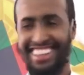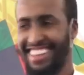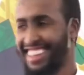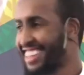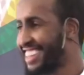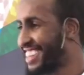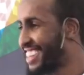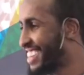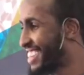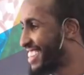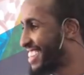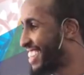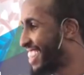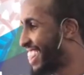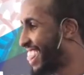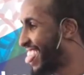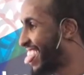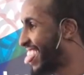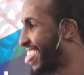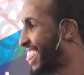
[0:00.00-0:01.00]

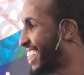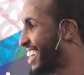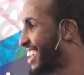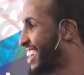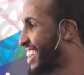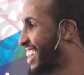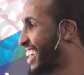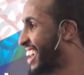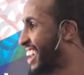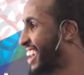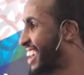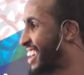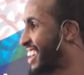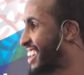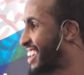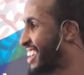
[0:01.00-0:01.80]
(silence)